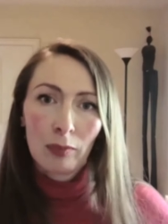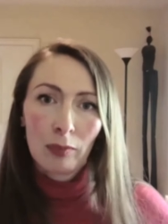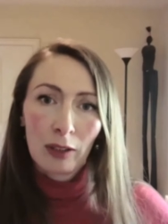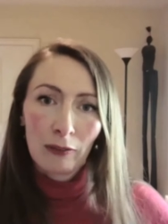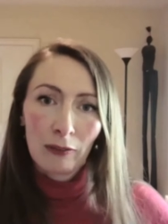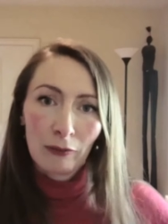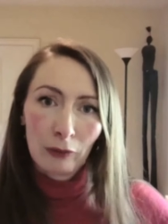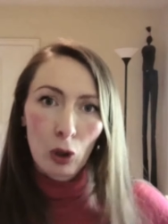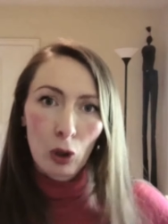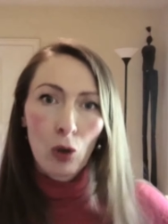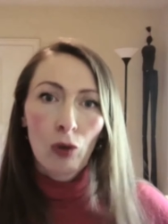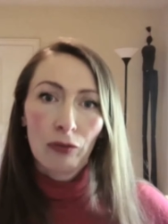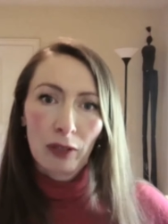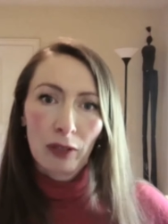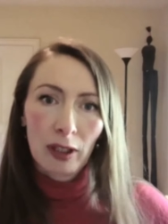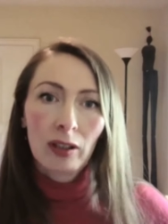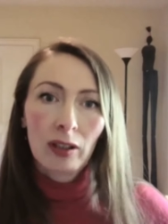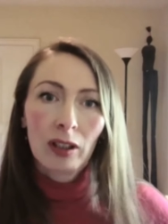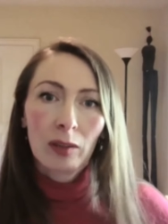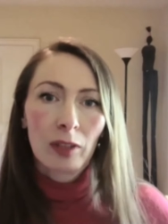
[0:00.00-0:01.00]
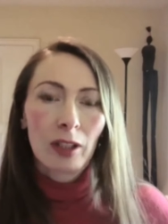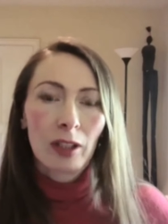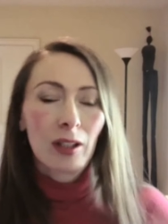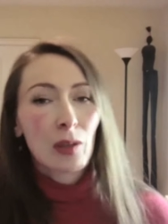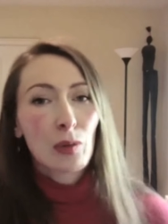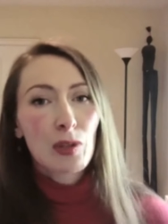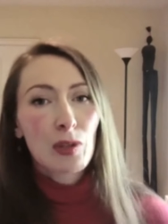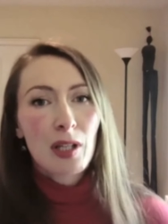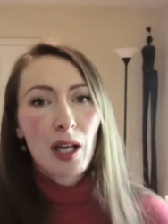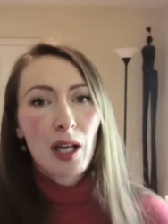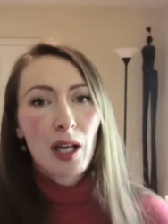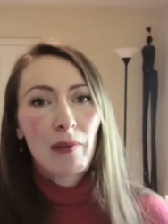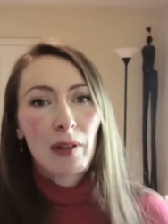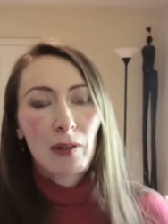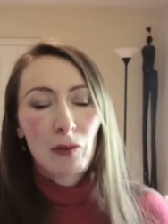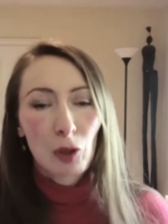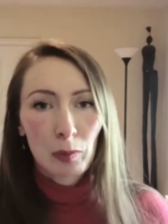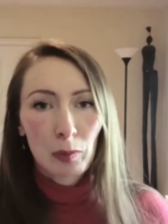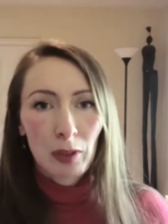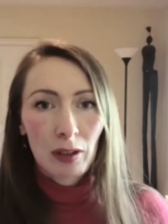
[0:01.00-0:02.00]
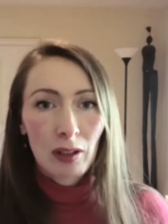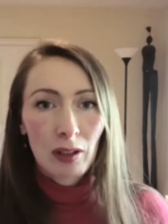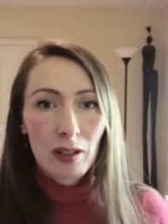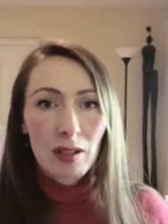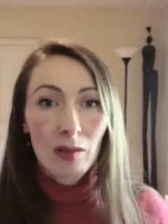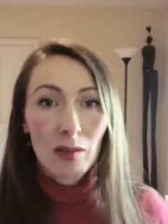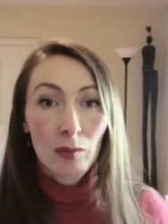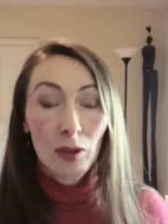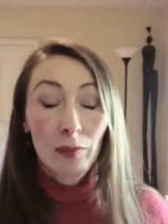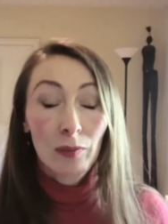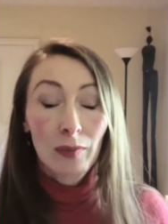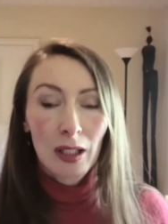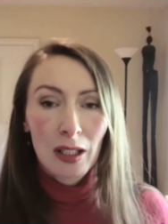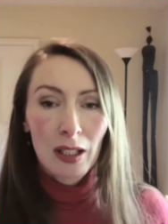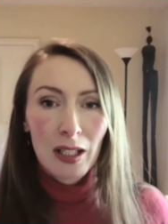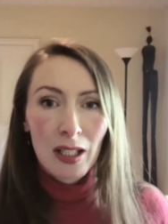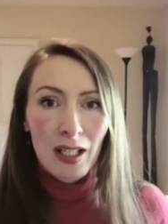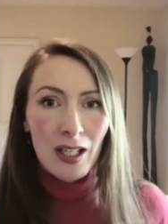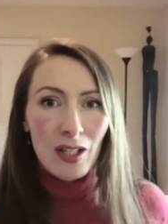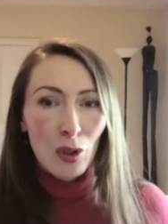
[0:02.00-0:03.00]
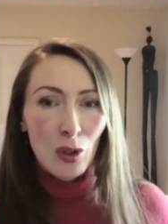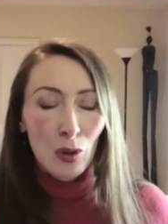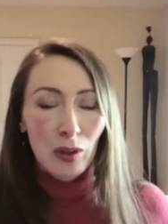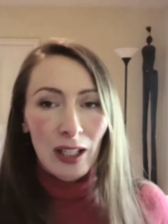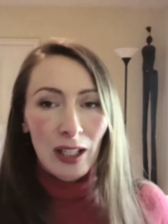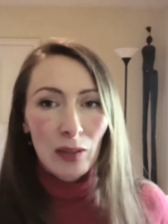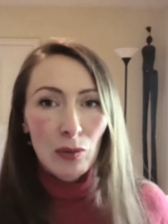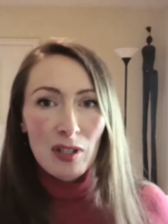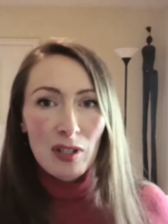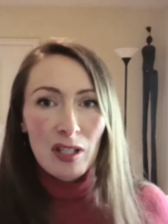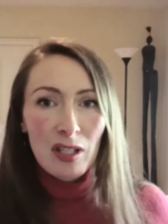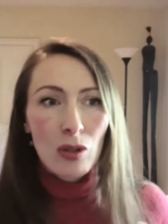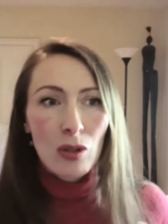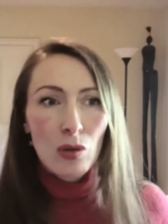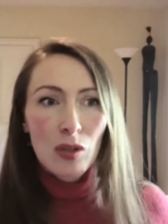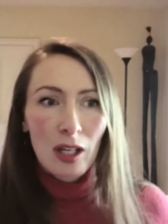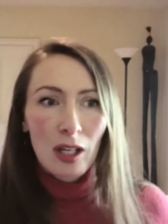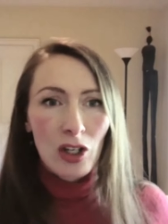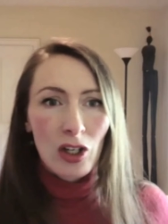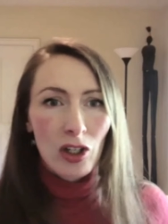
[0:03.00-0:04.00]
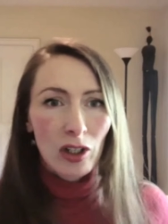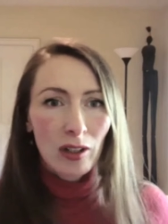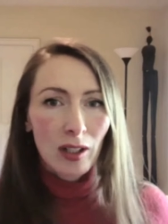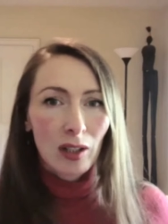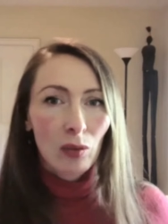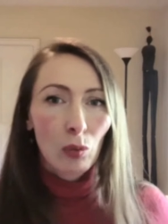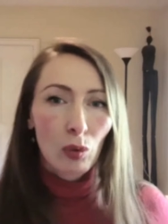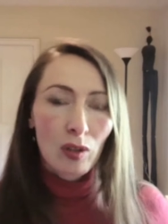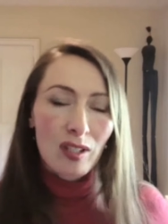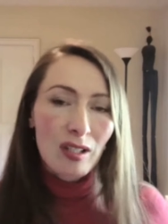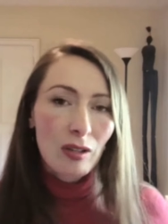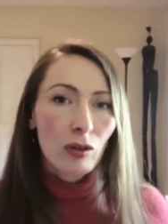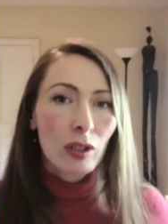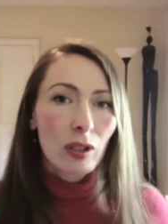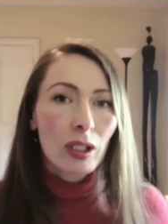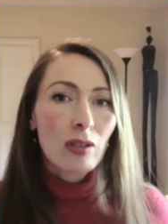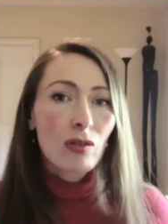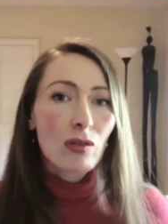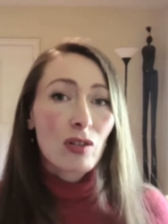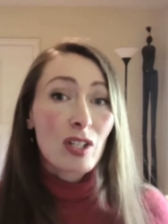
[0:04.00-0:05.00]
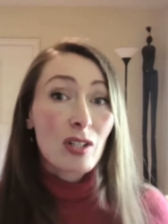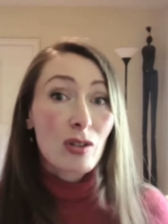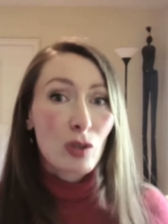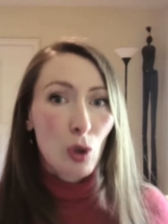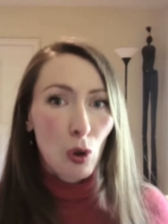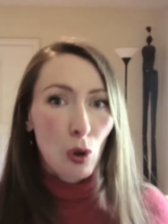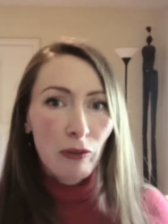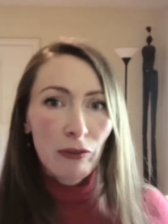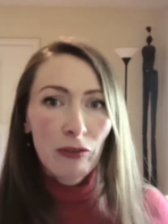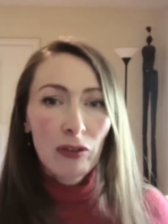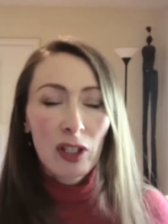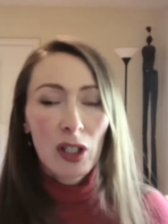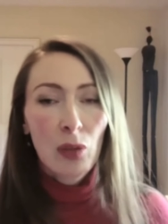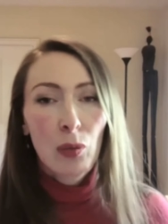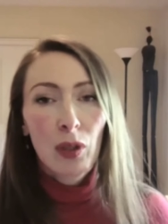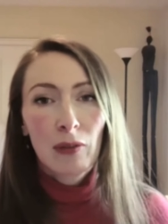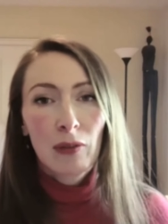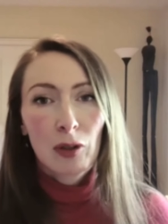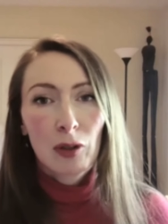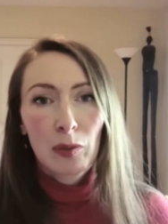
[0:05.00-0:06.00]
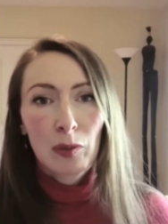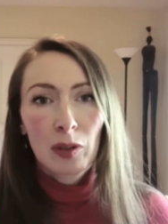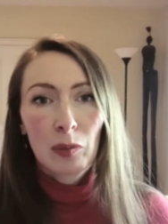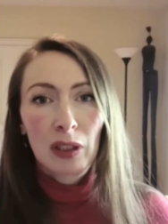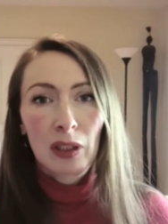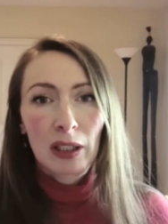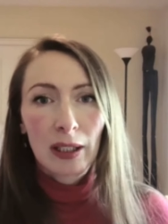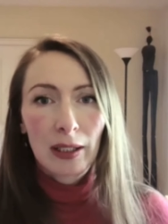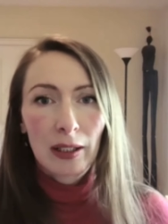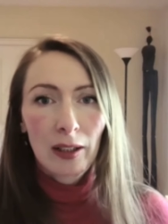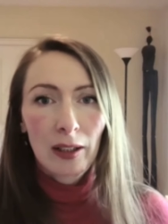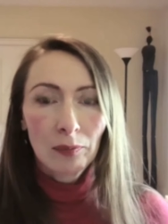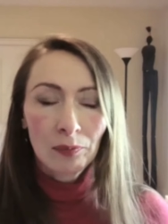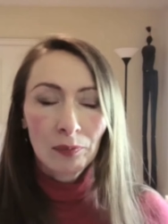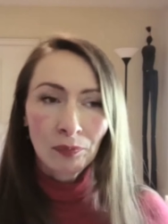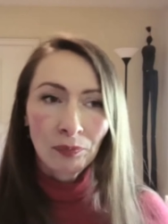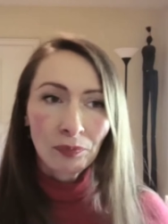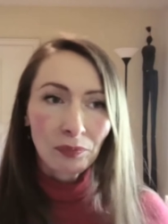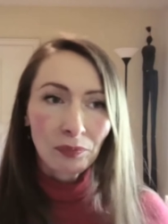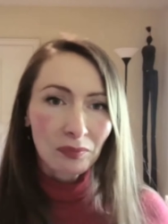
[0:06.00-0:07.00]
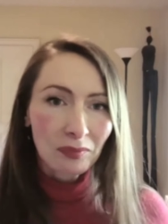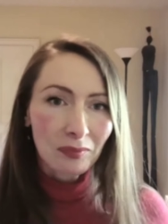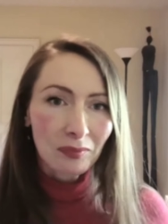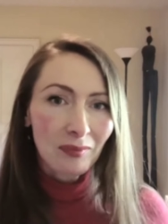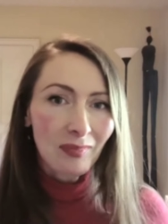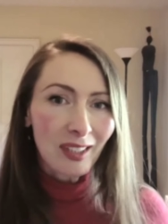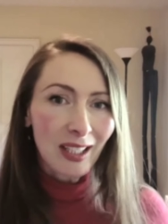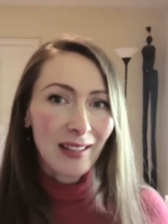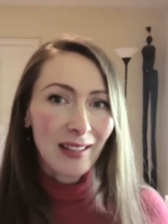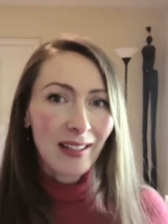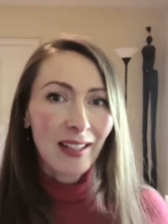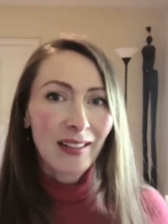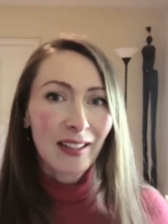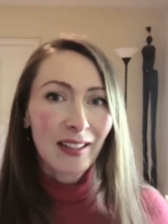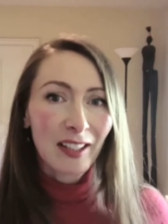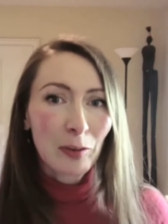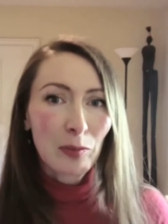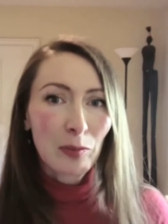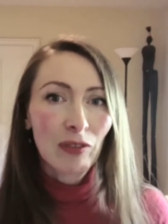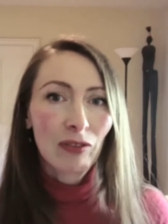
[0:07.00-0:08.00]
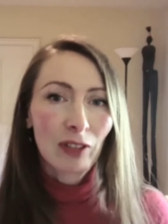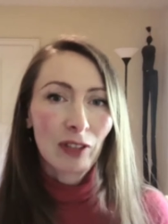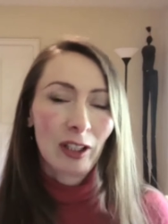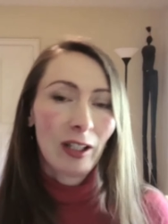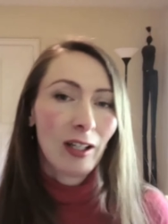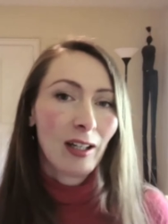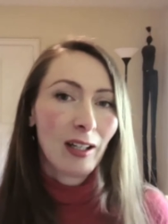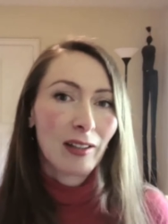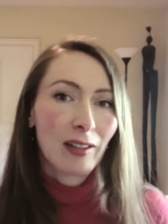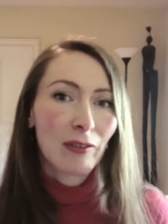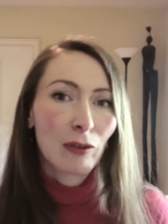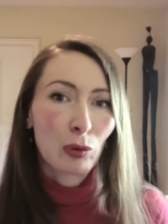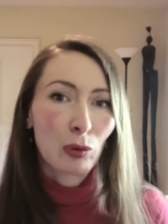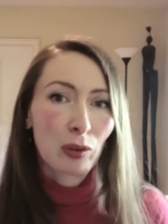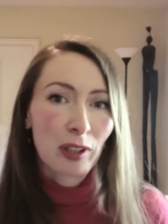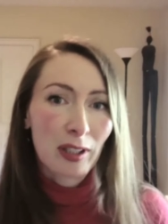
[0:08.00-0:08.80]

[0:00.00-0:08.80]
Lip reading: inflow of income that I was having from the customer. So that was the situation that wasn't really resolved very well from the beginning. And that hit me very hard a few